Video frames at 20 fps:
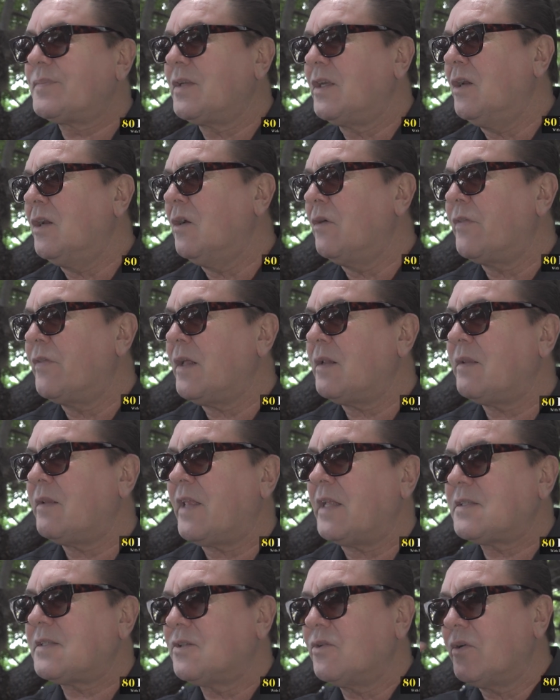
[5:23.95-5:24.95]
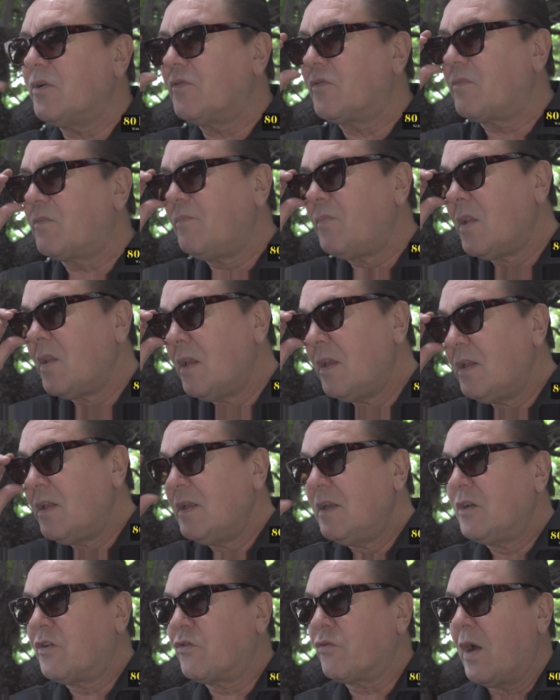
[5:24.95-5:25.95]
you know, that, that sort of
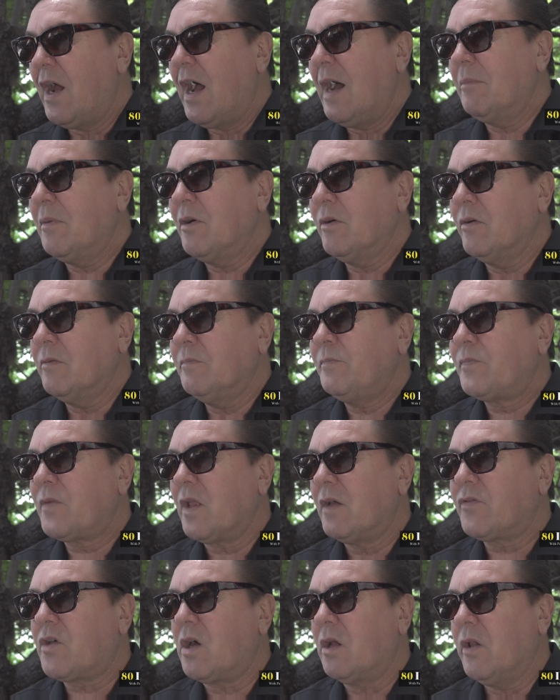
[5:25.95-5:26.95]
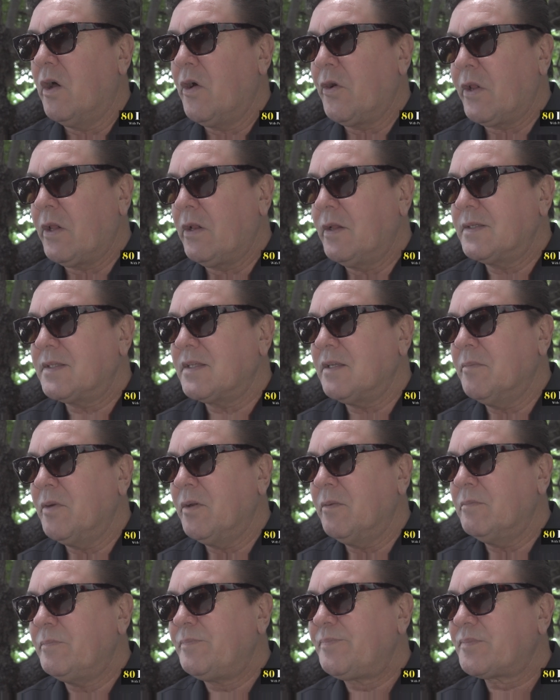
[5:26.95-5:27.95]
drama of colonialism
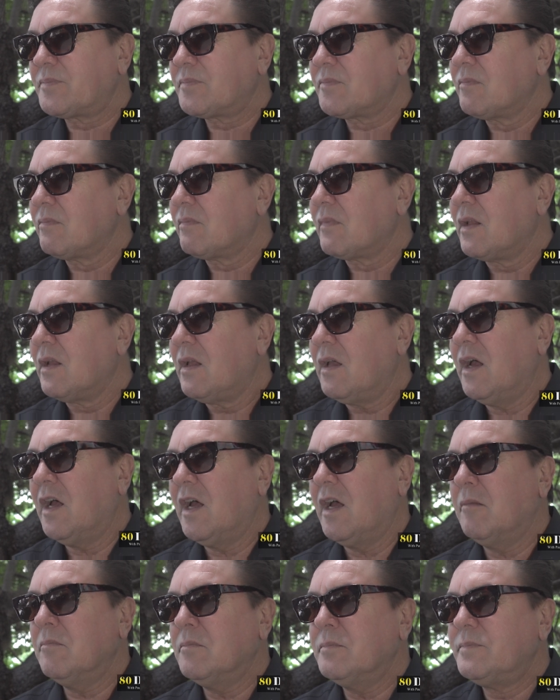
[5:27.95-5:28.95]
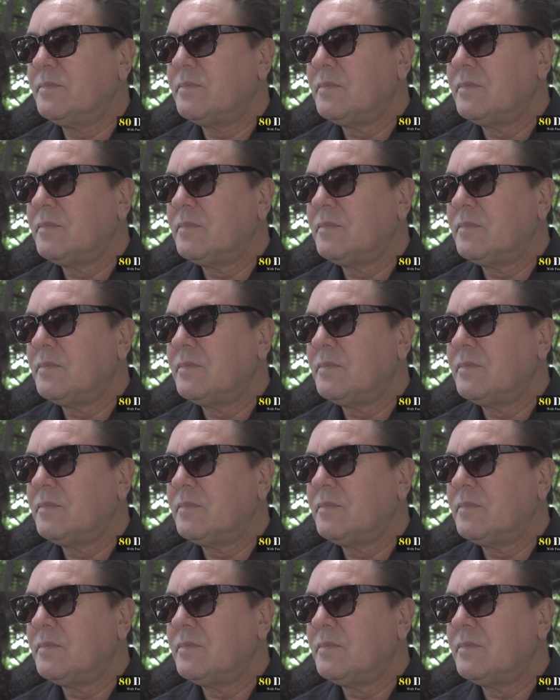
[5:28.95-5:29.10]
and um,